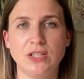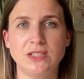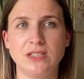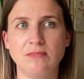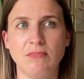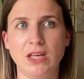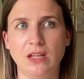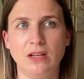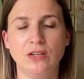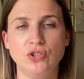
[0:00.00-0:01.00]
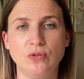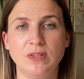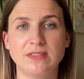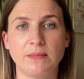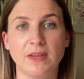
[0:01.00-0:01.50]
didn't mean
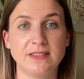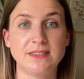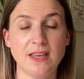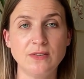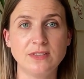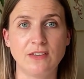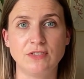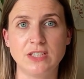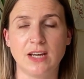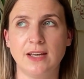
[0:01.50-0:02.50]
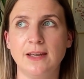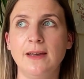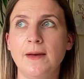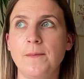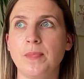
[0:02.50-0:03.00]
doing something salesy every day.
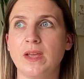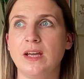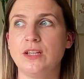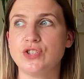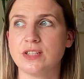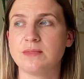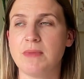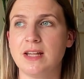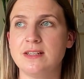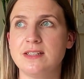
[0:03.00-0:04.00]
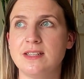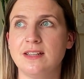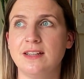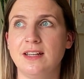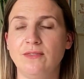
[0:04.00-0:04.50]
It just meant
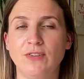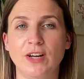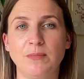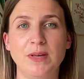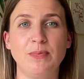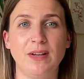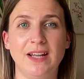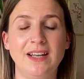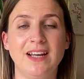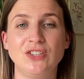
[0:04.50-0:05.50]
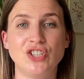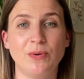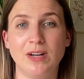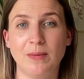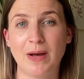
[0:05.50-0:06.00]
inviting people in and
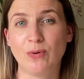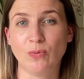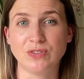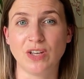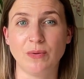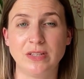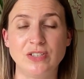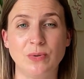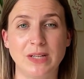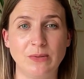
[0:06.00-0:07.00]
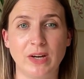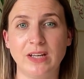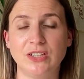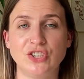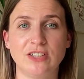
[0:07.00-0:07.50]
showing up how I was going to anyway,
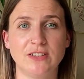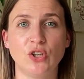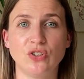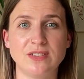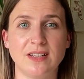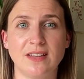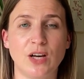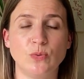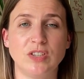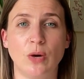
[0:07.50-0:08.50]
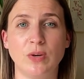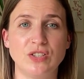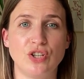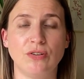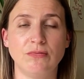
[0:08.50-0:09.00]
and sharing the content that I was going
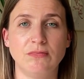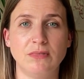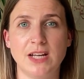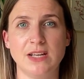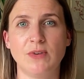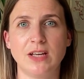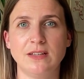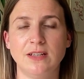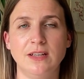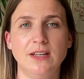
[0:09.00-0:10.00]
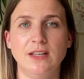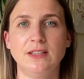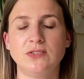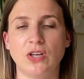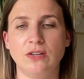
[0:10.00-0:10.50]
to anyway.
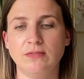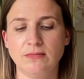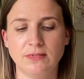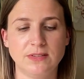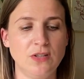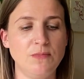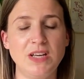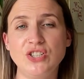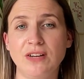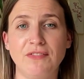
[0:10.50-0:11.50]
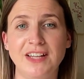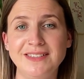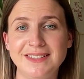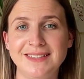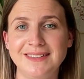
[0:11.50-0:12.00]
So there's no major
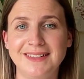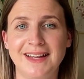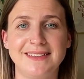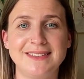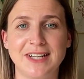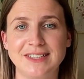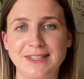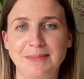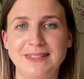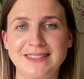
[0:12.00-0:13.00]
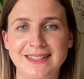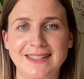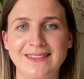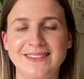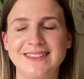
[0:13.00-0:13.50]
event, as
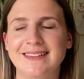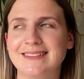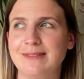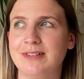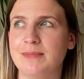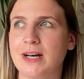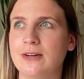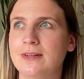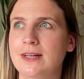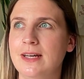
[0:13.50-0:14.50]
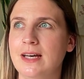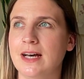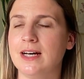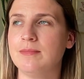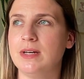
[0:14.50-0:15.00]
ChatGPT was asking me about.
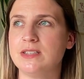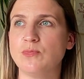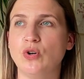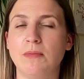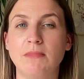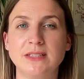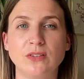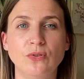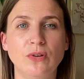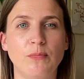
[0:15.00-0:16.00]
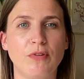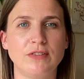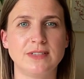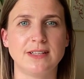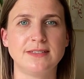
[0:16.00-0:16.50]
It's more a muscle and
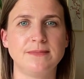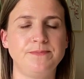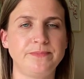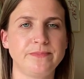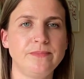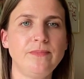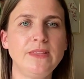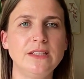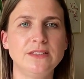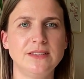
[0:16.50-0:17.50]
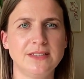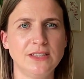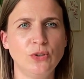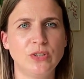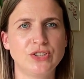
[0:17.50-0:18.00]
process. So the
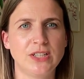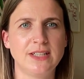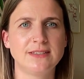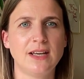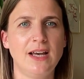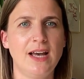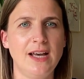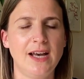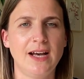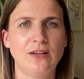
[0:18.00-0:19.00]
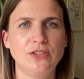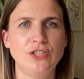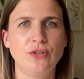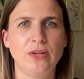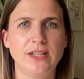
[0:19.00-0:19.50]
second question is, how did
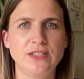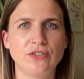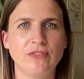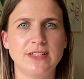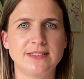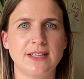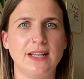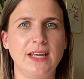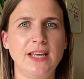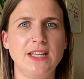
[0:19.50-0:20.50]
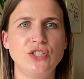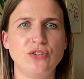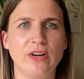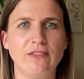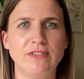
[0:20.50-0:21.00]
you integrate selling into
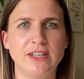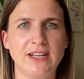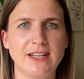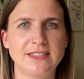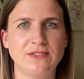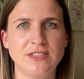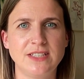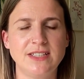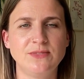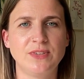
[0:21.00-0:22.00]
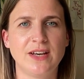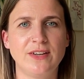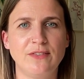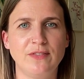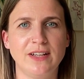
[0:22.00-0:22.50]
your everyday activities without
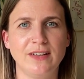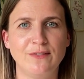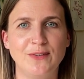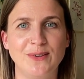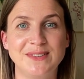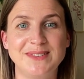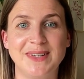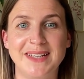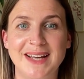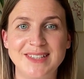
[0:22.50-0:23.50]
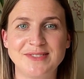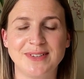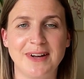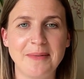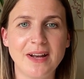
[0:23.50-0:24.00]
it feeling forced or unnatural?
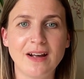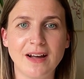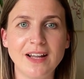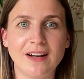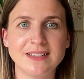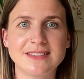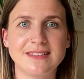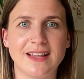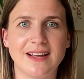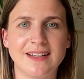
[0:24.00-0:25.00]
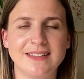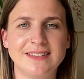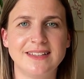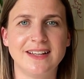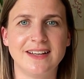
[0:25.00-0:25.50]
I mean, I kind of answered that,
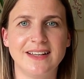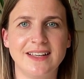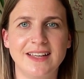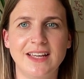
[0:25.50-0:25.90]
didn't I?